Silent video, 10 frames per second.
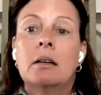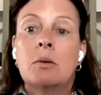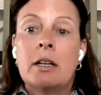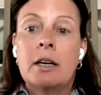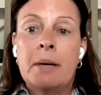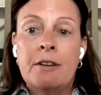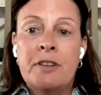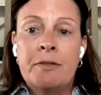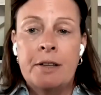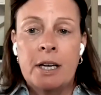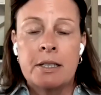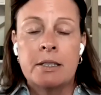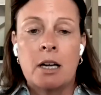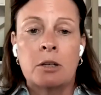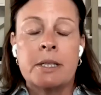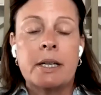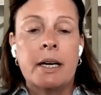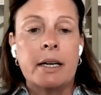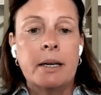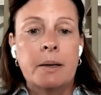Well, I made a $50,000
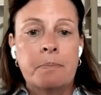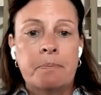mistake.